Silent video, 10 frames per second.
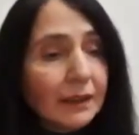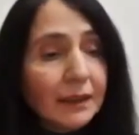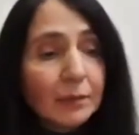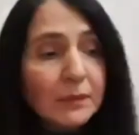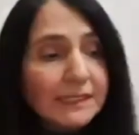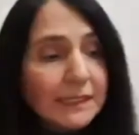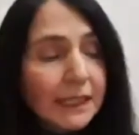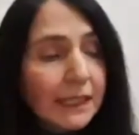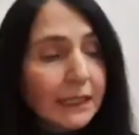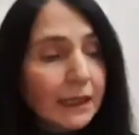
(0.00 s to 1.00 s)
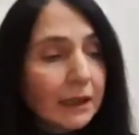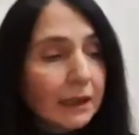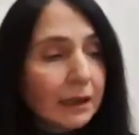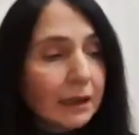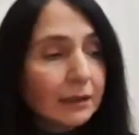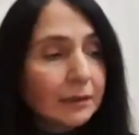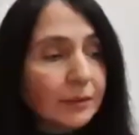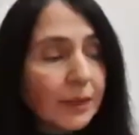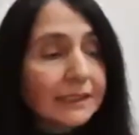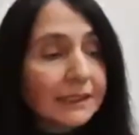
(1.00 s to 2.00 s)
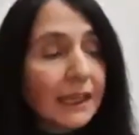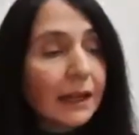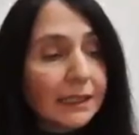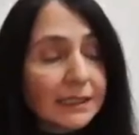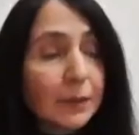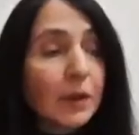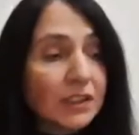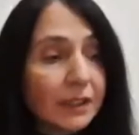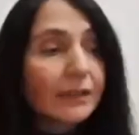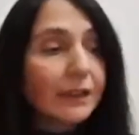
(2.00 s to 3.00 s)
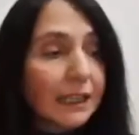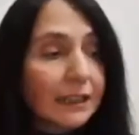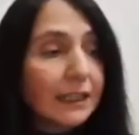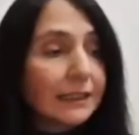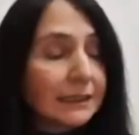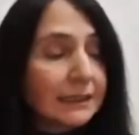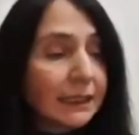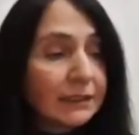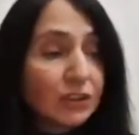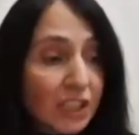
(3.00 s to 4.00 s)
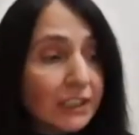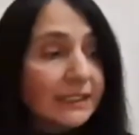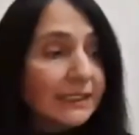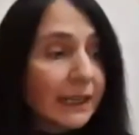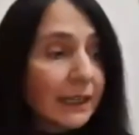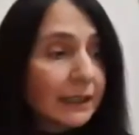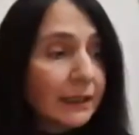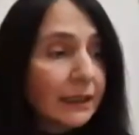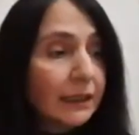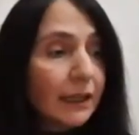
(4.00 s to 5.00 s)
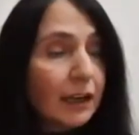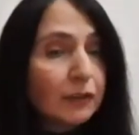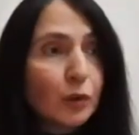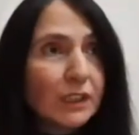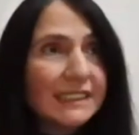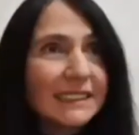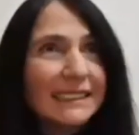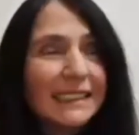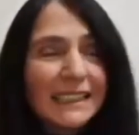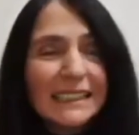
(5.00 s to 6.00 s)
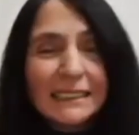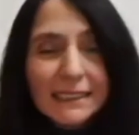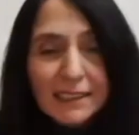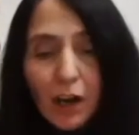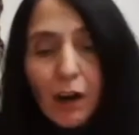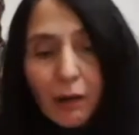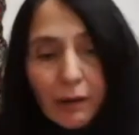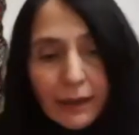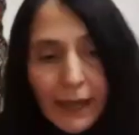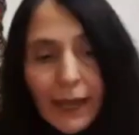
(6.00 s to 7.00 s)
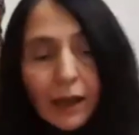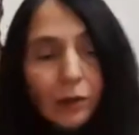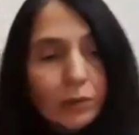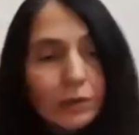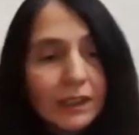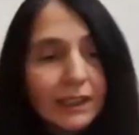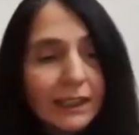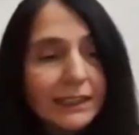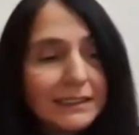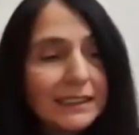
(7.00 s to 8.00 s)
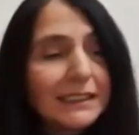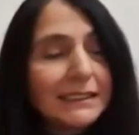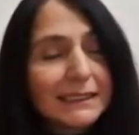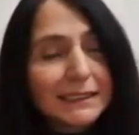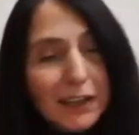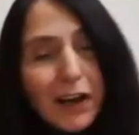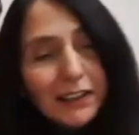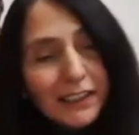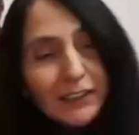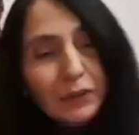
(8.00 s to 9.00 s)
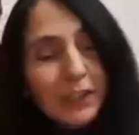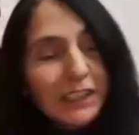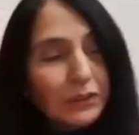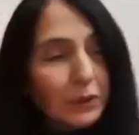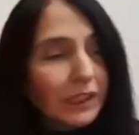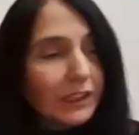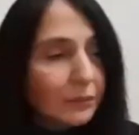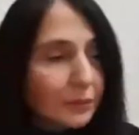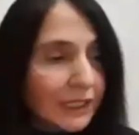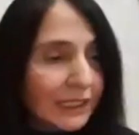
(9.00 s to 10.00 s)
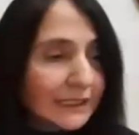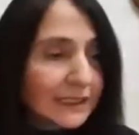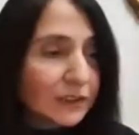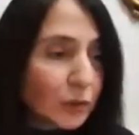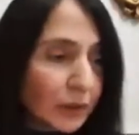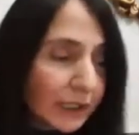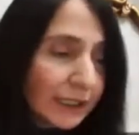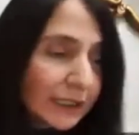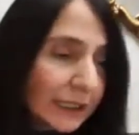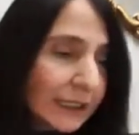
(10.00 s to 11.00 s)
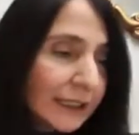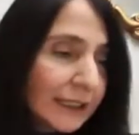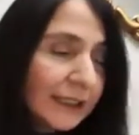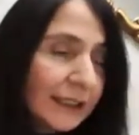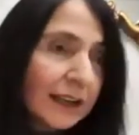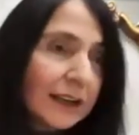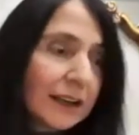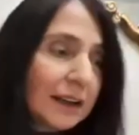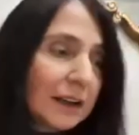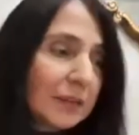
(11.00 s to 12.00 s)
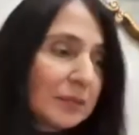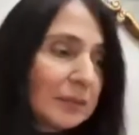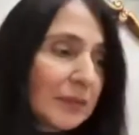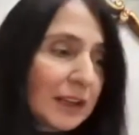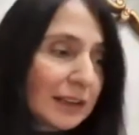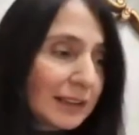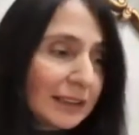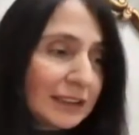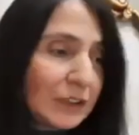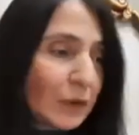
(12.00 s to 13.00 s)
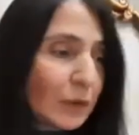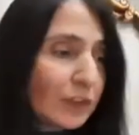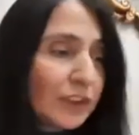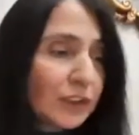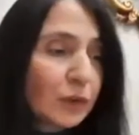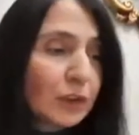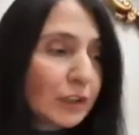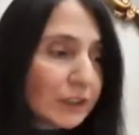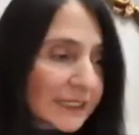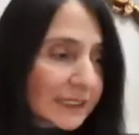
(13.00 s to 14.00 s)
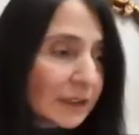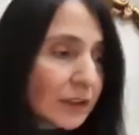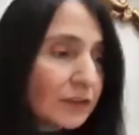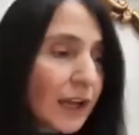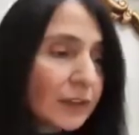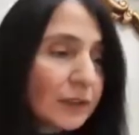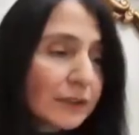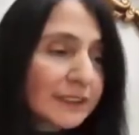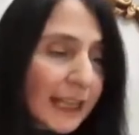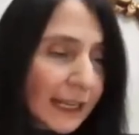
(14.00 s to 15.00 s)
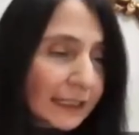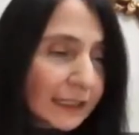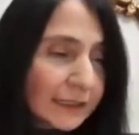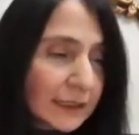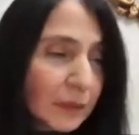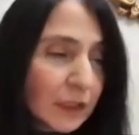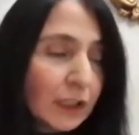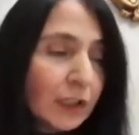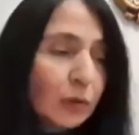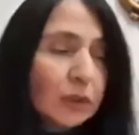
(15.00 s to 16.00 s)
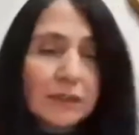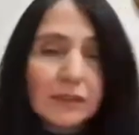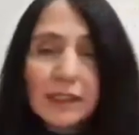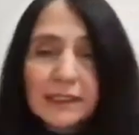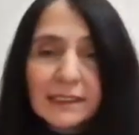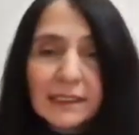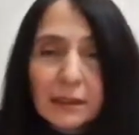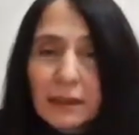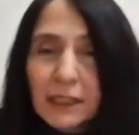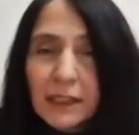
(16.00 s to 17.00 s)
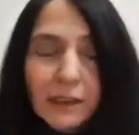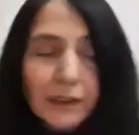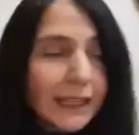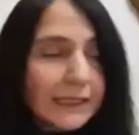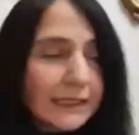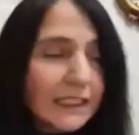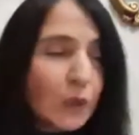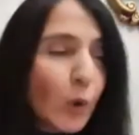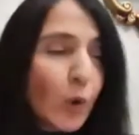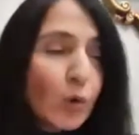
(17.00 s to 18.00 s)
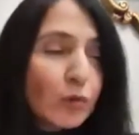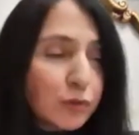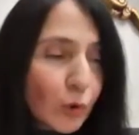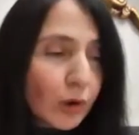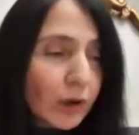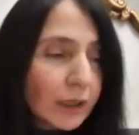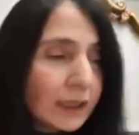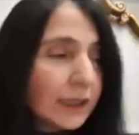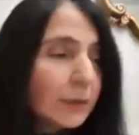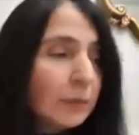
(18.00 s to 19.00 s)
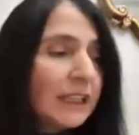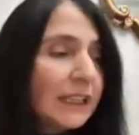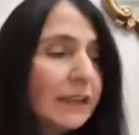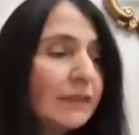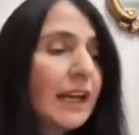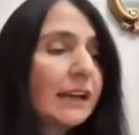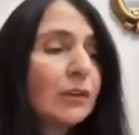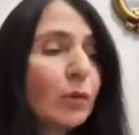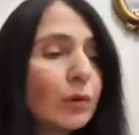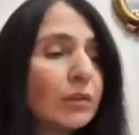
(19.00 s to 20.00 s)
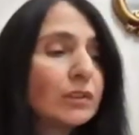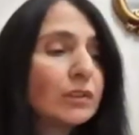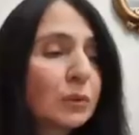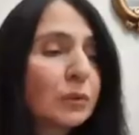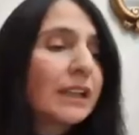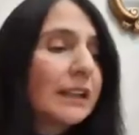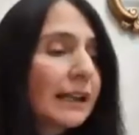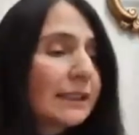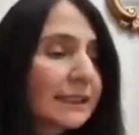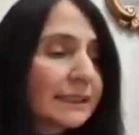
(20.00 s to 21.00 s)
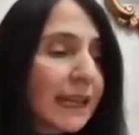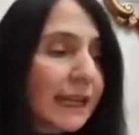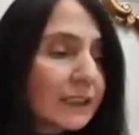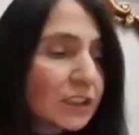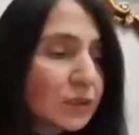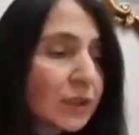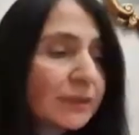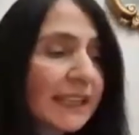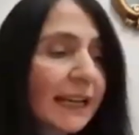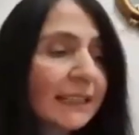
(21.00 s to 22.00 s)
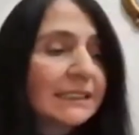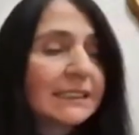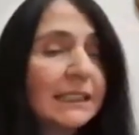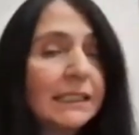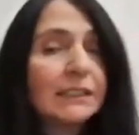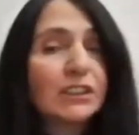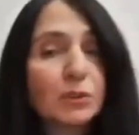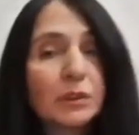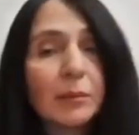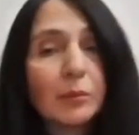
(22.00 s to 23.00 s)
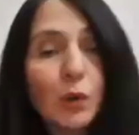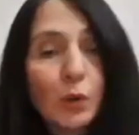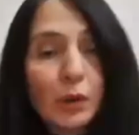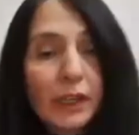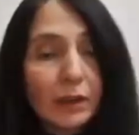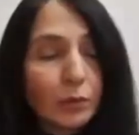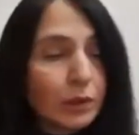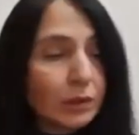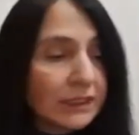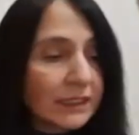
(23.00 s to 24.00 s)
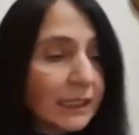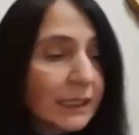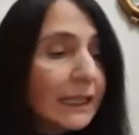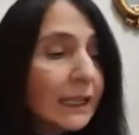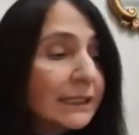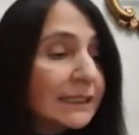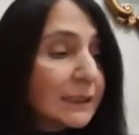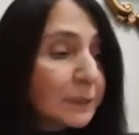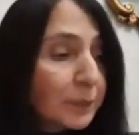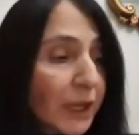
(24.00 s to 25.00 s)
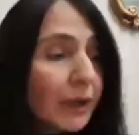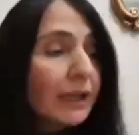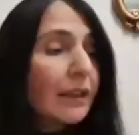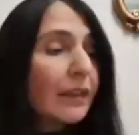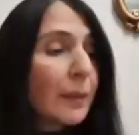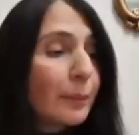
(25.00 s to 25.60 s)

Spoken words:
let me say, expulsion, ethnic cleansing, genocide. Of course, it didn't start now. It didn't start in 2023. Historically, you know, Theodor Herzl, the father of Zionism, who lived until the year 1904, believed that in order to realize the Zionist dream, Zionists needed to, and I'm quoting the words, spirit the